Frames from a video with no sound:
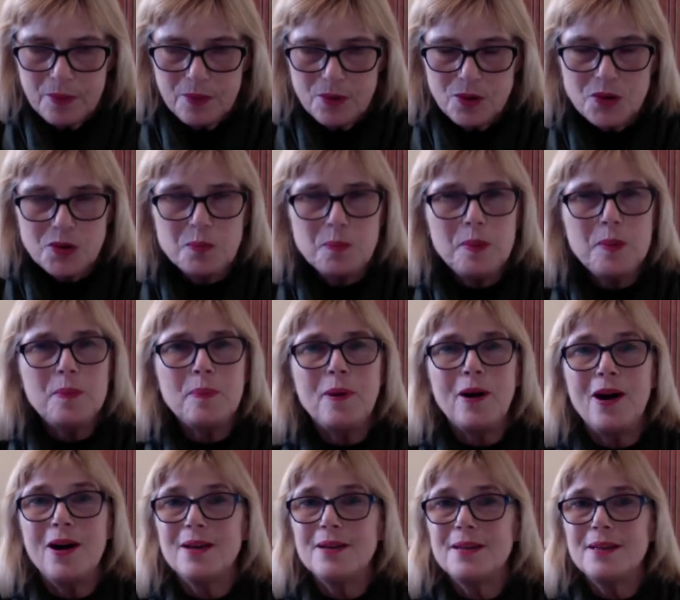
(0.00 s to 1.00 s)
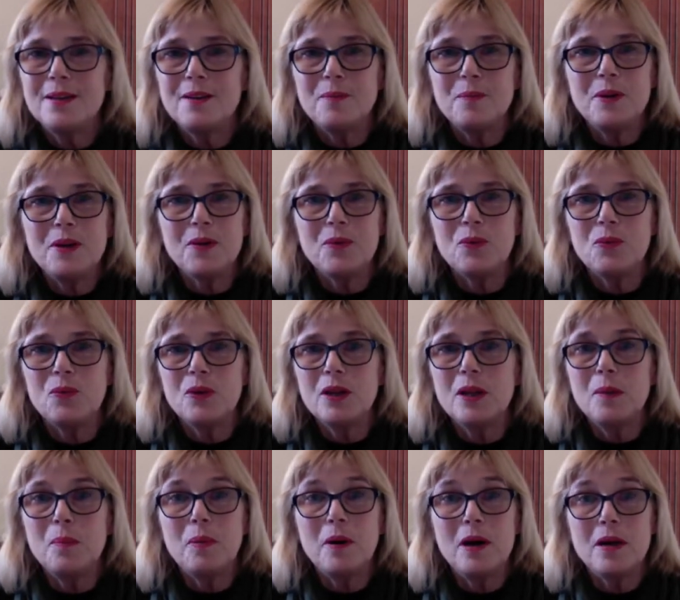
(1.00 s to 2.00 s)
just be positive, be a
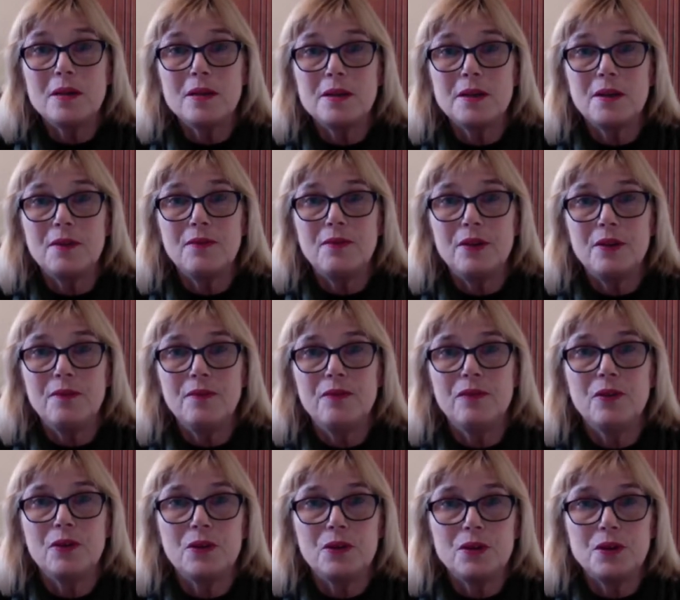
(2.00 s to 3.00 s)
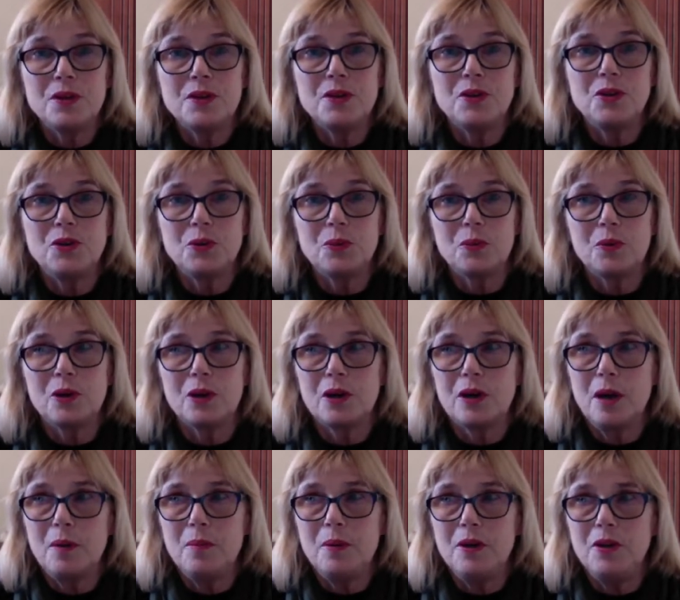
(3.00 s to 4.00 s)
really positive influence in your work.
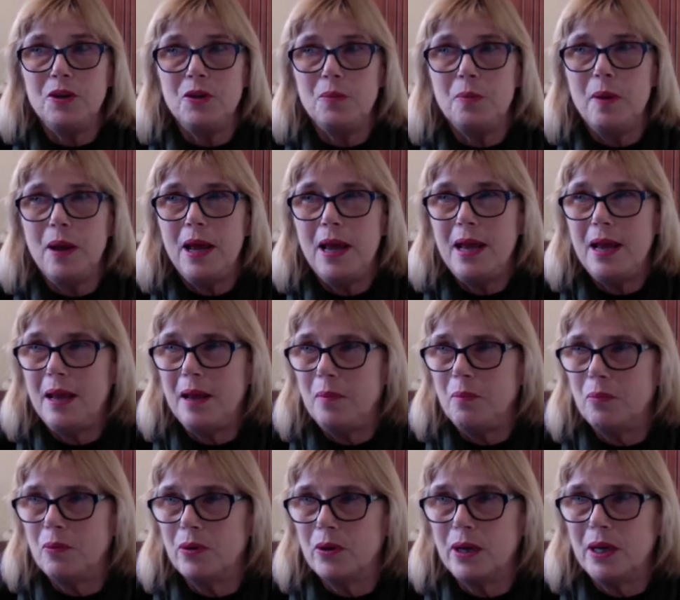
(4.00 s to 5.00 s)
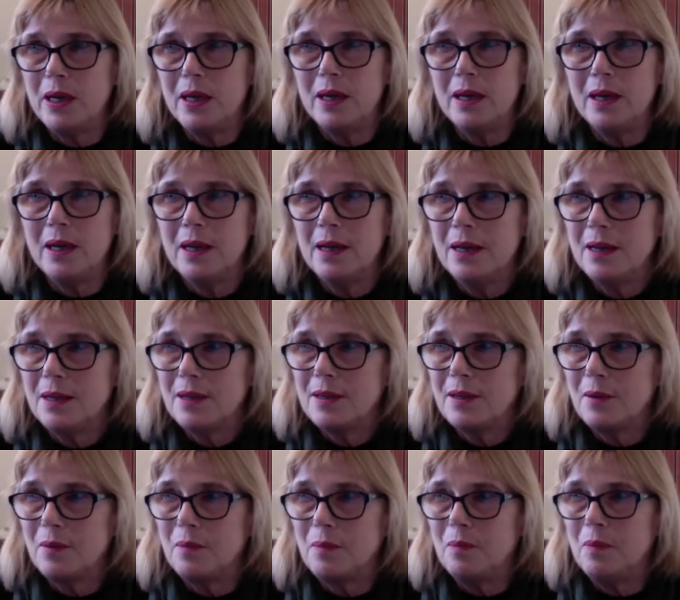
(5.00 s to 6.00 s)
I mean, you may bring
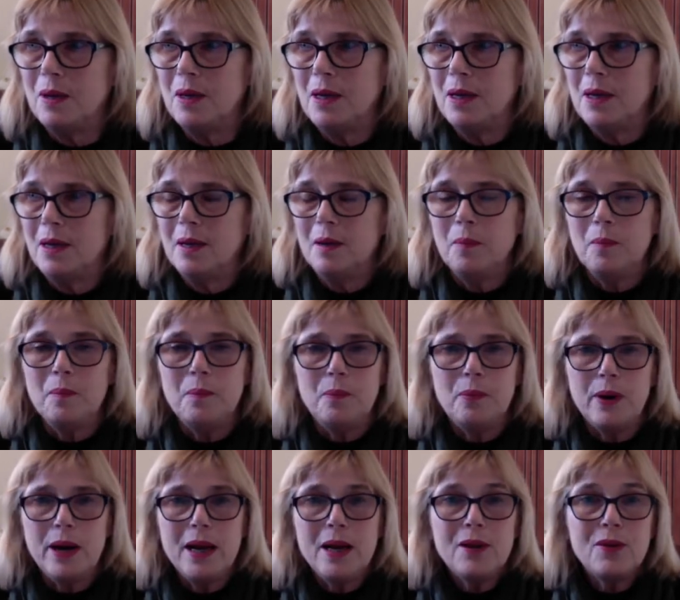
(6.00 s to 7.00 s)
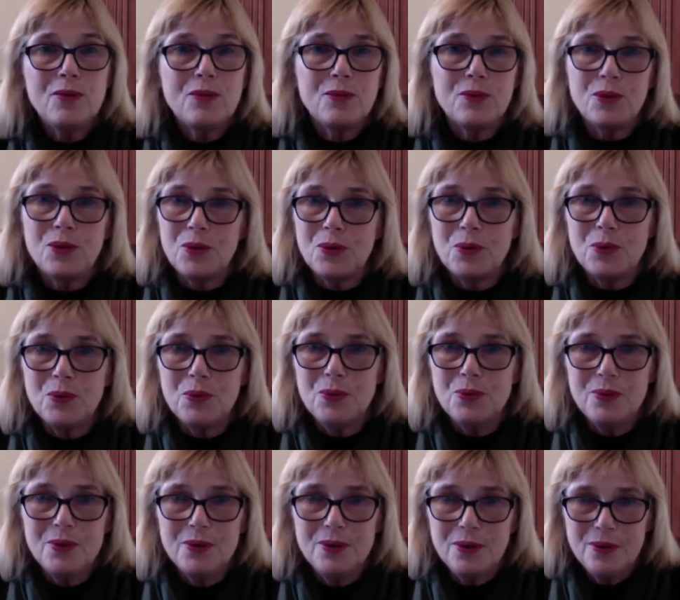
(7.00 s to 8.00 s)
some breakthrough
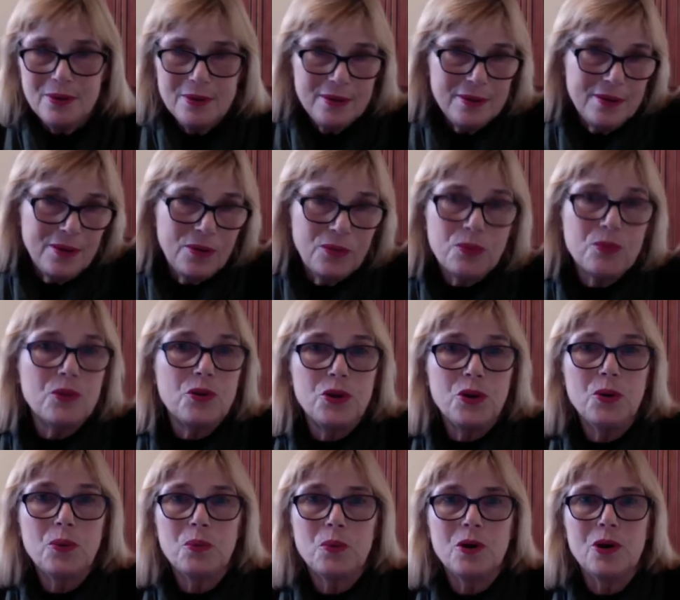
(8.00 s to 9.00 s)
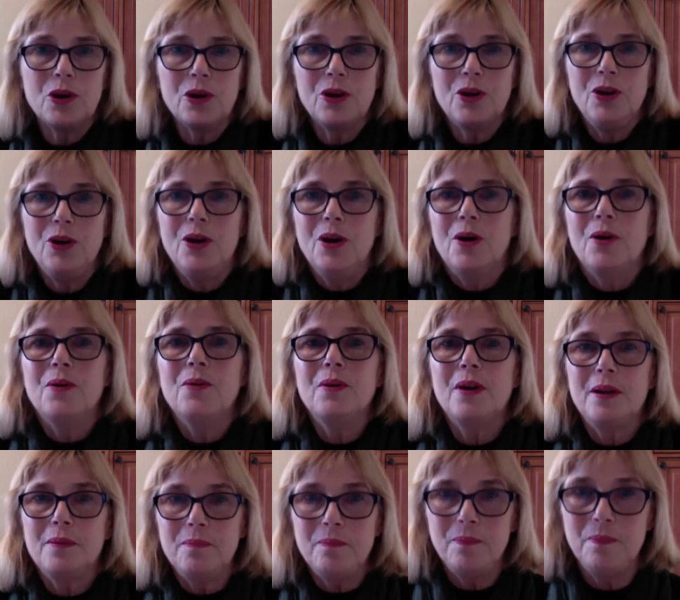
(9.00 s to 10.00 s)
through your work, you know,
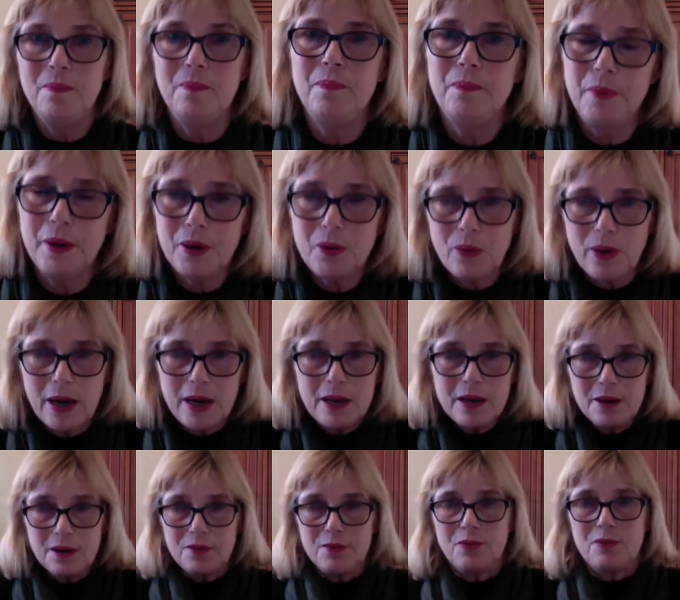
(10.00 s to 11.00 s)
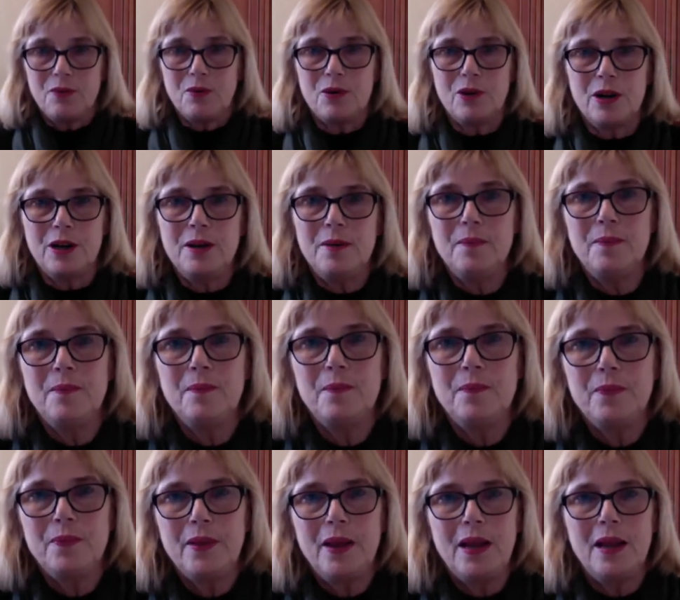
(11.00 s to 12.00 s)
and be credited for it,
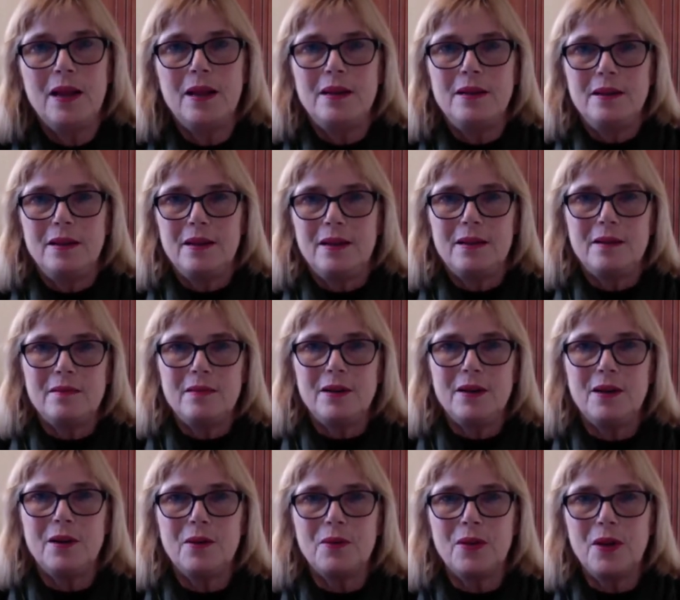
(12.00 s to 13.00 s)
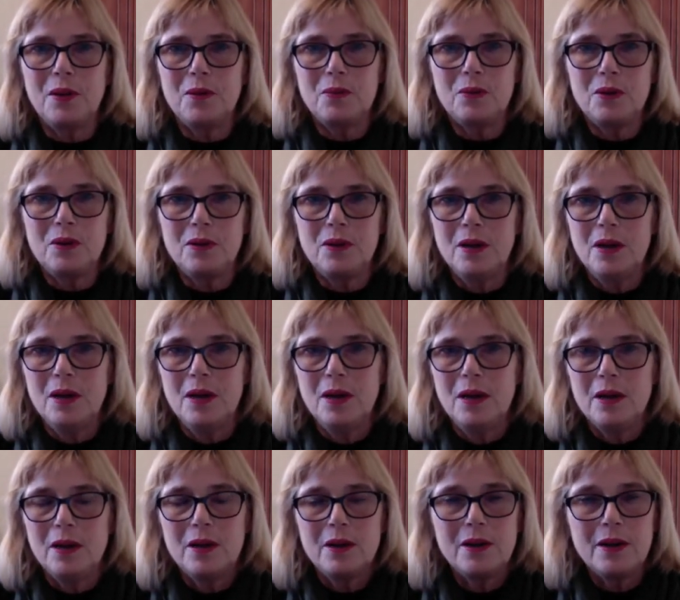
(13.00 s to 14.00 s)
and you know that
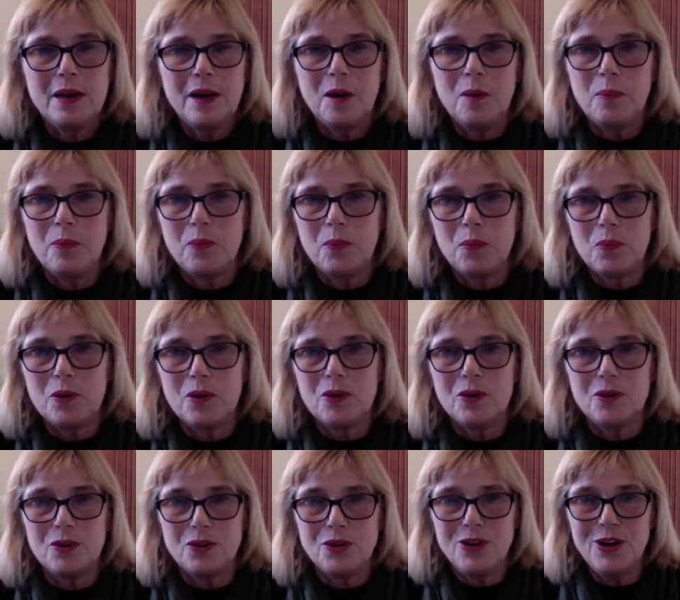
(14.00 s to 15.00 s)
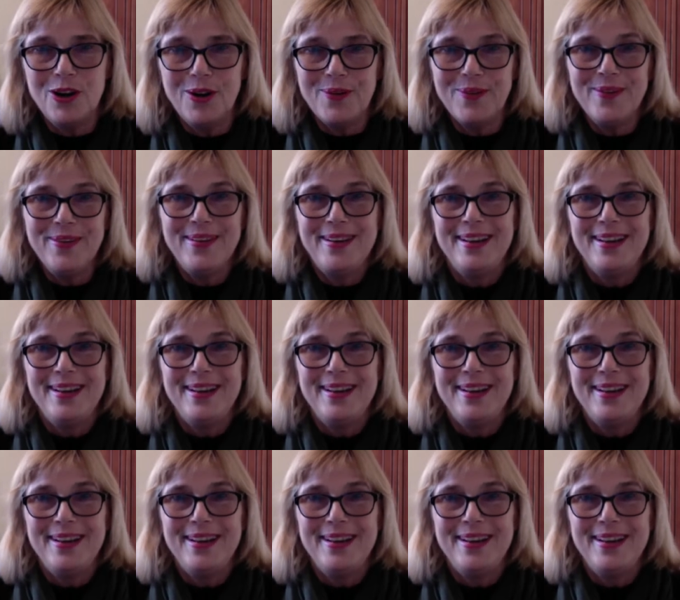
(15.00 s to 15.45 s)
could help the world, you know.